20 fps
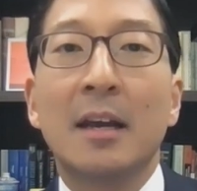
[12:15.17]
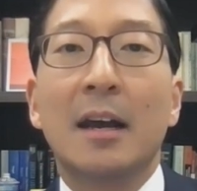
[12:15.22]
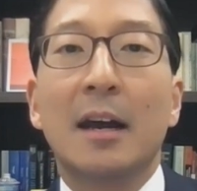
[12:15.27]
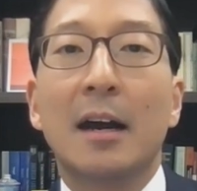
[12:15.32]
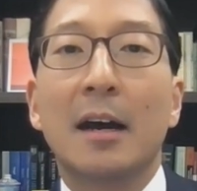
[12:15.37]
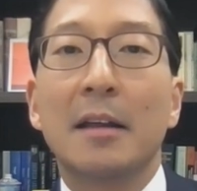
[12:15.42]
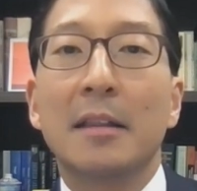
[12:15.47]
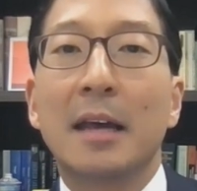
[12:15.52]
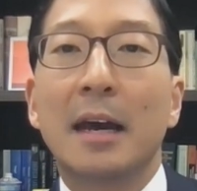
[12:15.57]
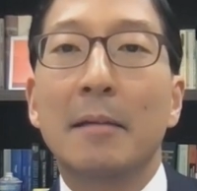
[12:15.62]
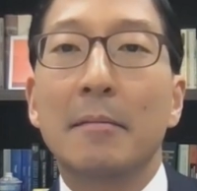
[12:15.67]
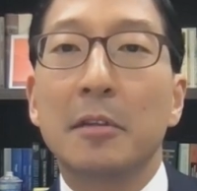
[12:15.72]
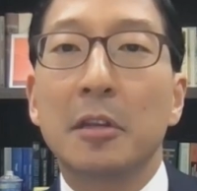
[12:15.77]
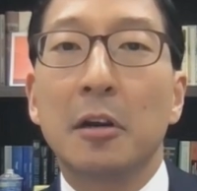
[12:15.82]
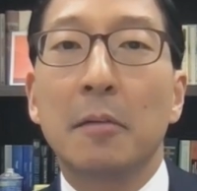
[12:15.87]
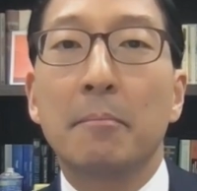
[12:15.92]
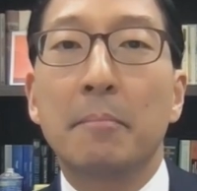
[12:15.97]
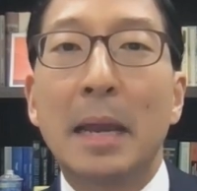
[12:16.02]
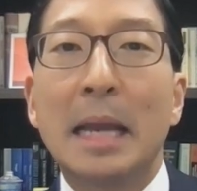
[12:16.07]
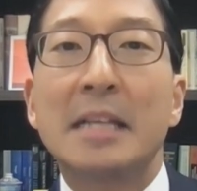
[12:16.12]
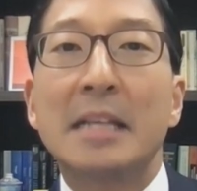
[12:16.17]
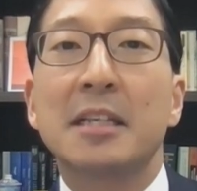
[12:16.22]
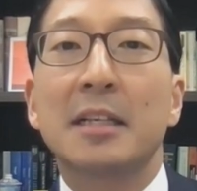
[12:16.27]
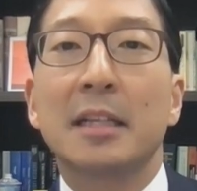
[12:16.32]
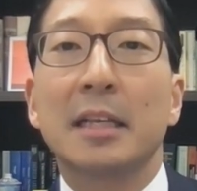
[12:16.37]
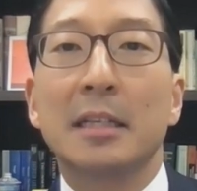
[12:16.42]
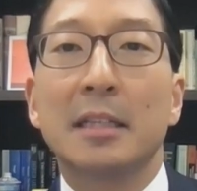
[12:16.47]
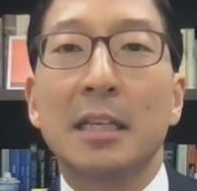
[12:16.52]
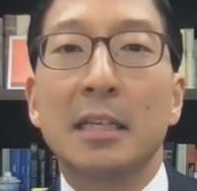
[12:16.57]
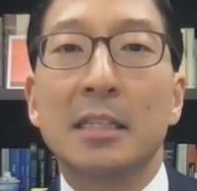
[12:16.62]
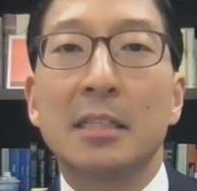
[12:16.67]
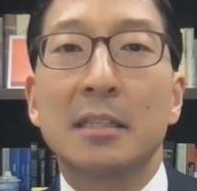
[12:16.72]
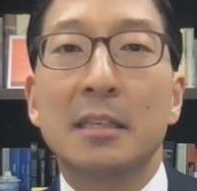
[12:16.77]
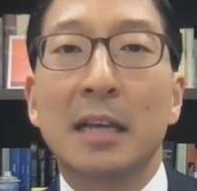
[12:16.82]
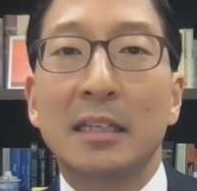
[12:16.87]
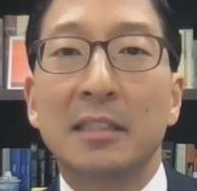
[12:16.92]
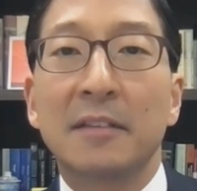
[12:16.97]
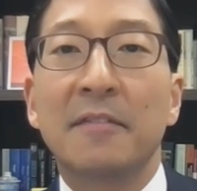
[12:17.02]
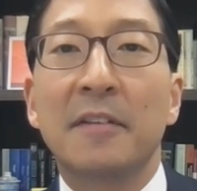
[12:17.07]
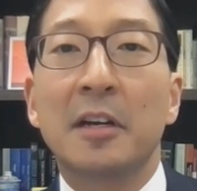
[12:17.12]
uh, that you know basically these
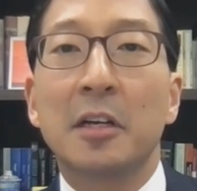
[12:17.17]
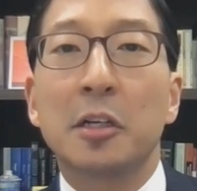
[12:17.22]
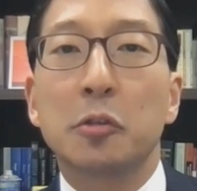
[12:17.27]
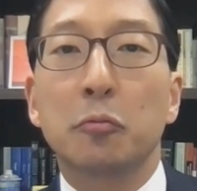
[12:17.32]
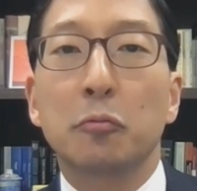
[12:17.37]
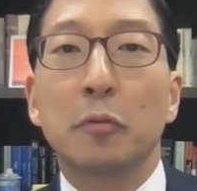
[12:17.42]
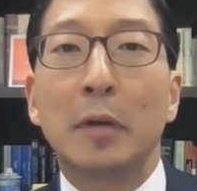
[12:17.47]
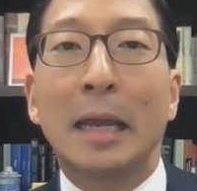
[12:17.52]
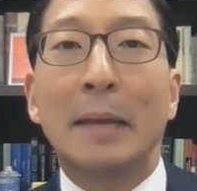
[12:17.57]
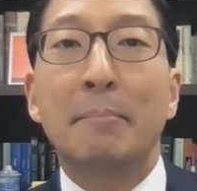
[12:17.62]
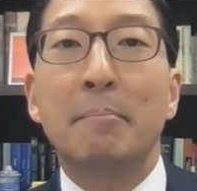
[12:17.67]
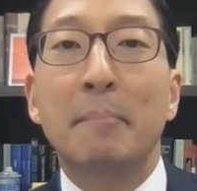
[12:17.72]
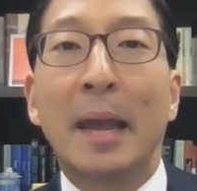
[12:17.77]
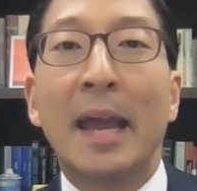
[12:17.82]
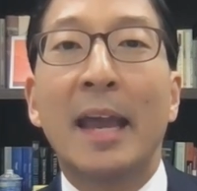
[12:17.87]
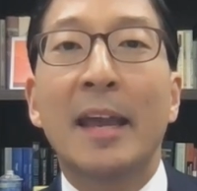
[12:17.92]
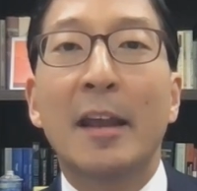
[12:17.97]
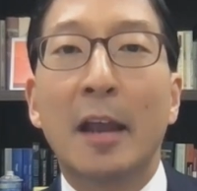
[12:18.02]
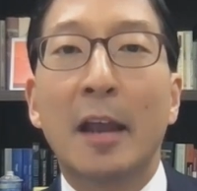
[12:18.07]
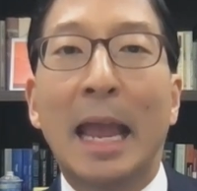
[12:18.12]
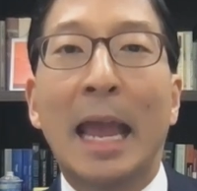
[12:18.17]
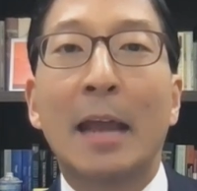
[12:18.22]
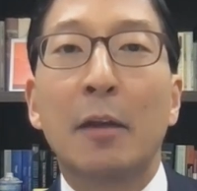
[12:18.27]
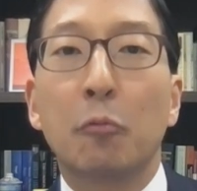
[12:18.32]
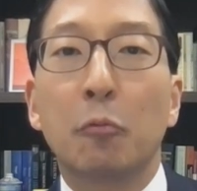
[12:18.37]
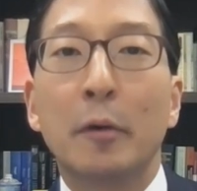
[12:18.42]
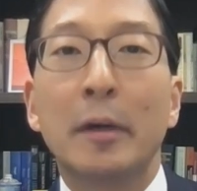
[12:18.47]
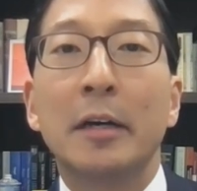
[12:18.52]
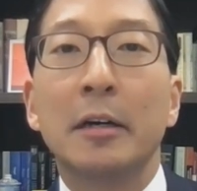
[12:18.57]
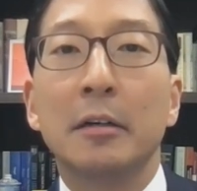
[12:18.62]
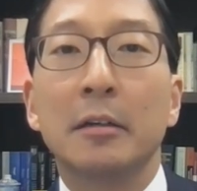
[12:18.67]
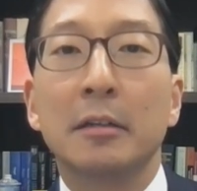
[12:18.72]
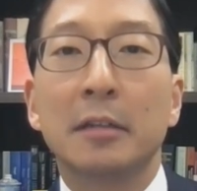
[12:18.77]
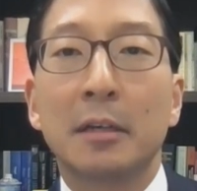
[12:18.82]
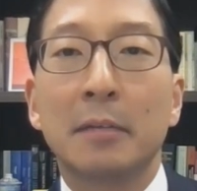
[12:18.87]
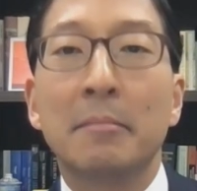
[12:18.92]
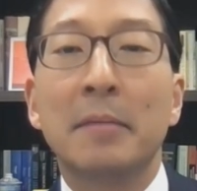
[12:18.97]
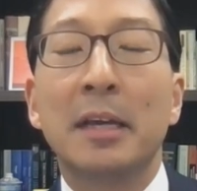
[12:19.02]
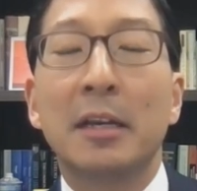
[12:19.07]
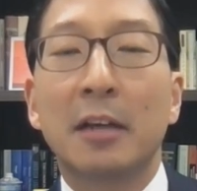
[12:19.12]
sex offenders may and will
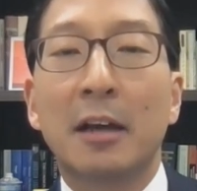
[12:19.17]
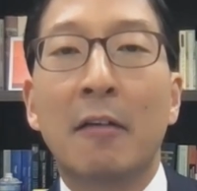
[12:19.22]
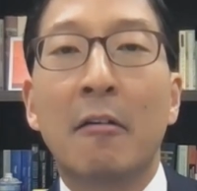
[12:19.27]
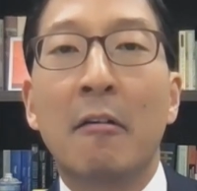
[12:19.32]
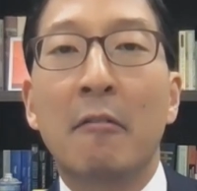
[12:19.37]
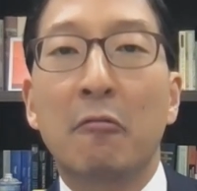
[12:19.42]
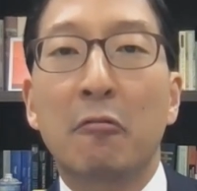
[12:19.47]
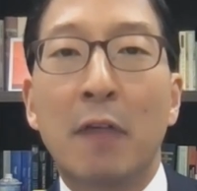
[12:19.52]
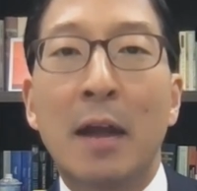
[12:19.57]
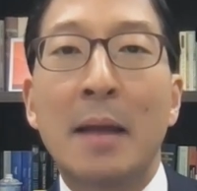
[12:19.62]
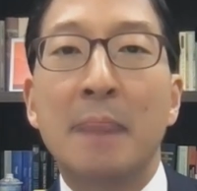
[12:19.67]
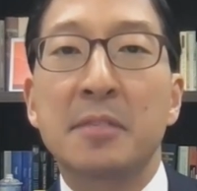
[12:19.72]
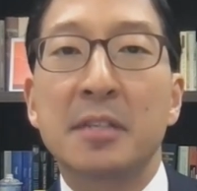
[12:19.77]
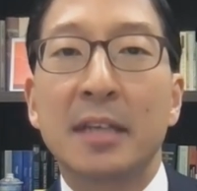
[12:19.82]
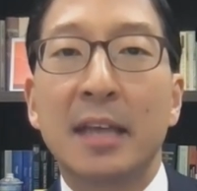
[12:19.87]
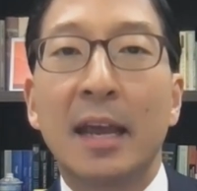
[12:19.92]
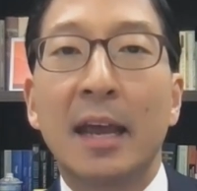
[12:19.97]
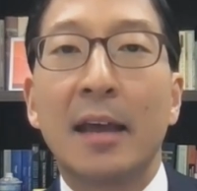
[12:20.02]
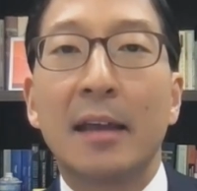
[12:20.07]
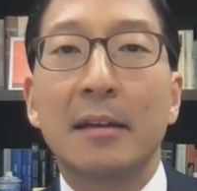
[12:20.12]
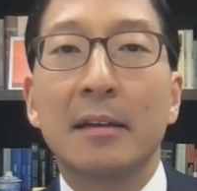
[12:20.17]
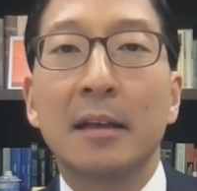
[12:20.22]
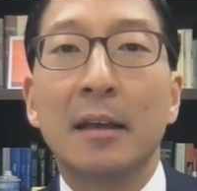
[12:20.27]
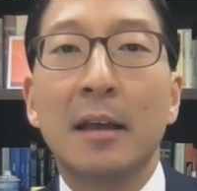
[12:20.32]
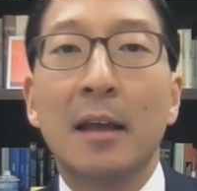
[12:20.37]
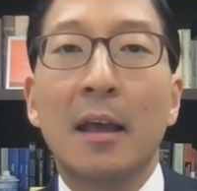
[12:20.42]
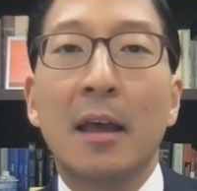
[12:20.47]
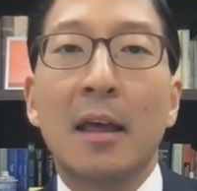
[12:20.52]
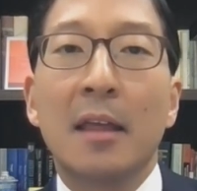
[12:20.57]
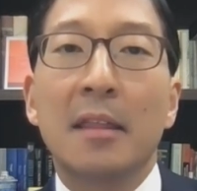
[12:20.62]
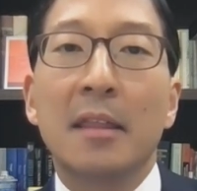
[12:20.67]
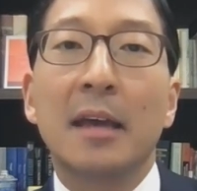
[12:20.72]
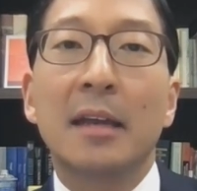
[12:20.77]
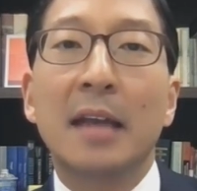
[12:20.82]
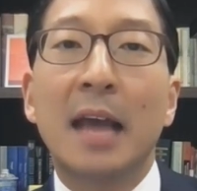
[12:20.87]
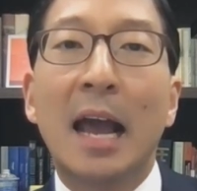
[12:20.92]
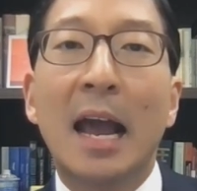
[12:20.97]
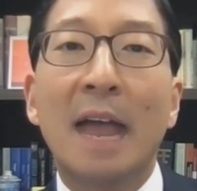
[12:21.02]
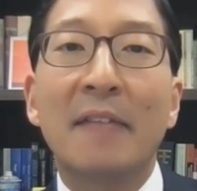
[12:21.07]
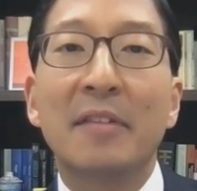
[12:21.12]
commit crimes again, then
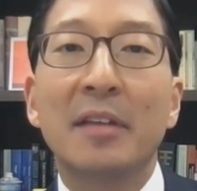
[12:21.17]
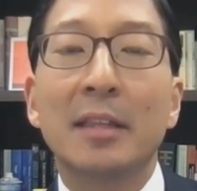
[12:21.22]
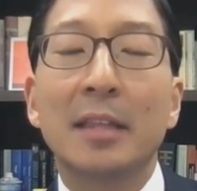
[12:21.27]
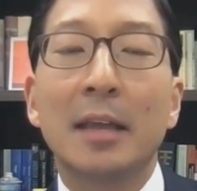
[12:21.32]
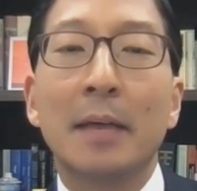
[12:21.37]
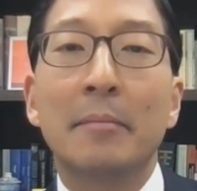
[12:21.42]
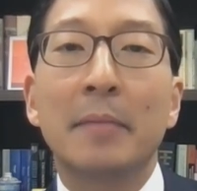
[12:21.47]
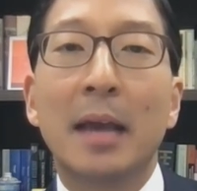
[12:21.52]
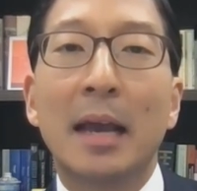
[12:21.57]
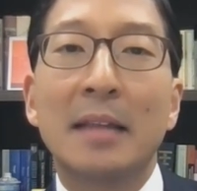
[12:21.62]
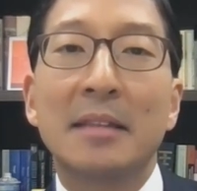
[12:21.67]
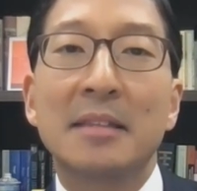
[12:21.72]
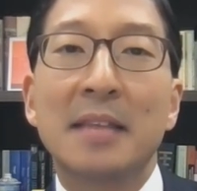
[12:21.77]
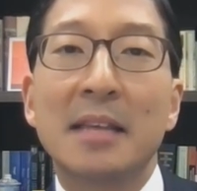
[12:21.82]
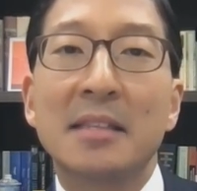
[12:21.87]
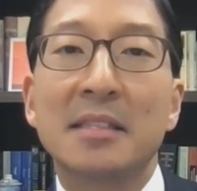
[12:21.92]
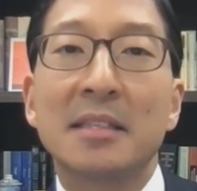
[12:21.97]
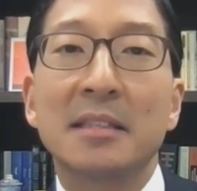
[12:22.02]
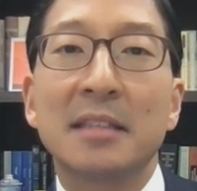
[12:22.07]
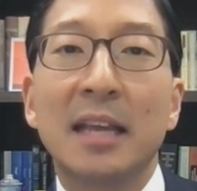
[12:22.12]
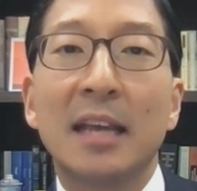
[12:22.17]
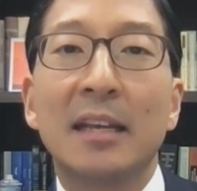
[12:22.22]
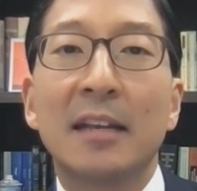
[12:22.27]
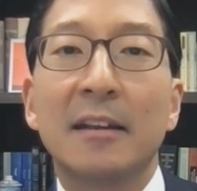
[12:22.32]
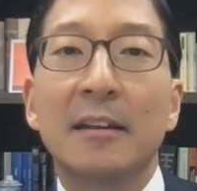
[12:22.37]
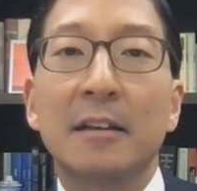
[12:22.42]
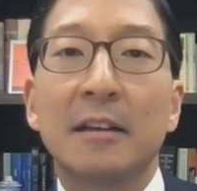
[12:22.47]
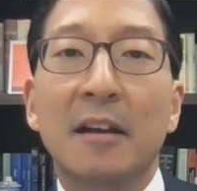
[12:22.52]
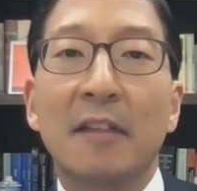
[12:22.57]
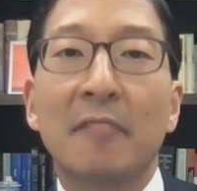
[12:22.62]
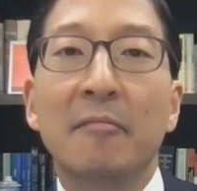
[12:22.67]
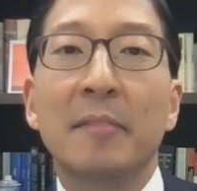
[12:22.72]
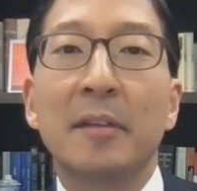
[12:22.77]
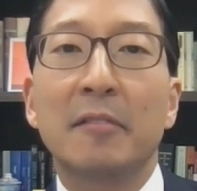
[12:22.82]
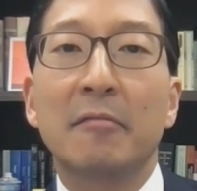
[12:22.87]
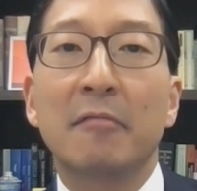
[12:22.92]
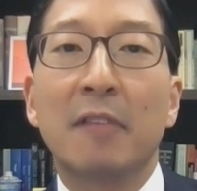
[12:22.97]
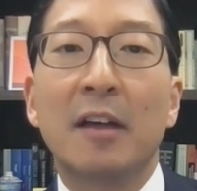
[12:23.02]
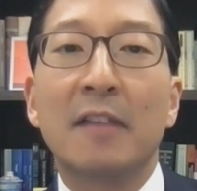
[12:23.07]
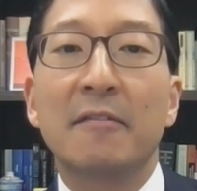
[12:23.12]
having them at designated
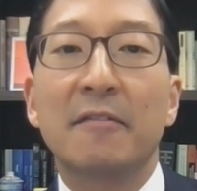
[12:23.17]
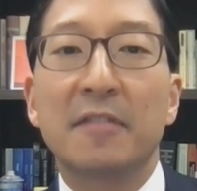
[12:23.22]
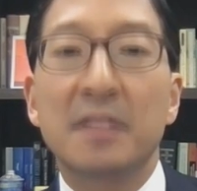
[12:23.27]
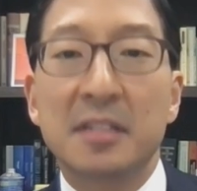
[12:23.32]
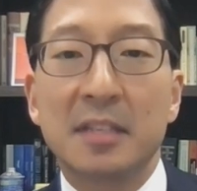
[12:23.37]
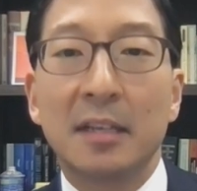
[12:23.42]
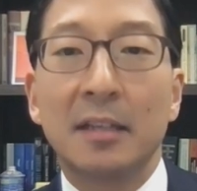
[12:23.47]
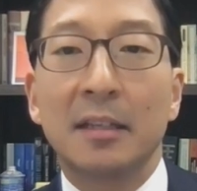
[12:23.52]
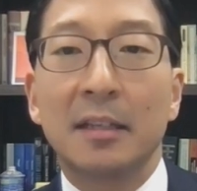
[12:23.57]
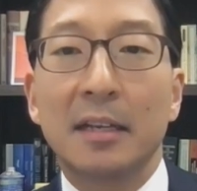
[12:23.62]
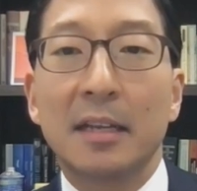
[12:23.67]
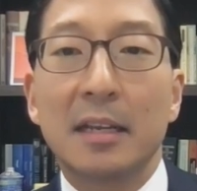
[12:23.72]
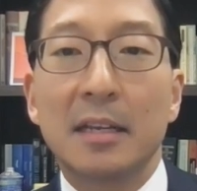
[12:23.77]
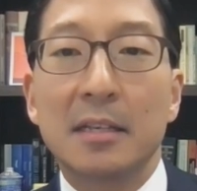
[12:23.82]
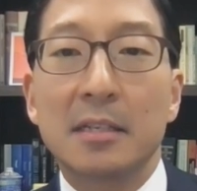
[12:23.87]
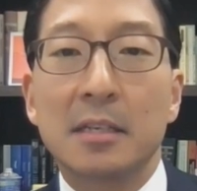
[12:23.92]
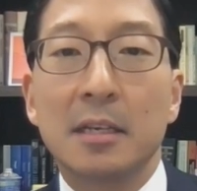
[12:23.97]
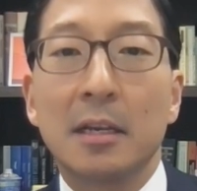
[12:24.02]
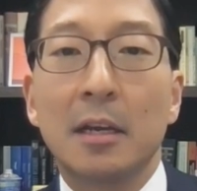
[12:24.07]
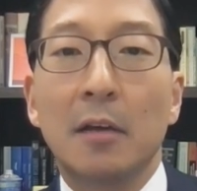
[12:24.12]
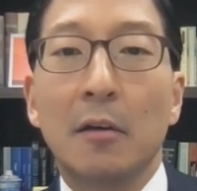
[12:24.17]
government-run facilities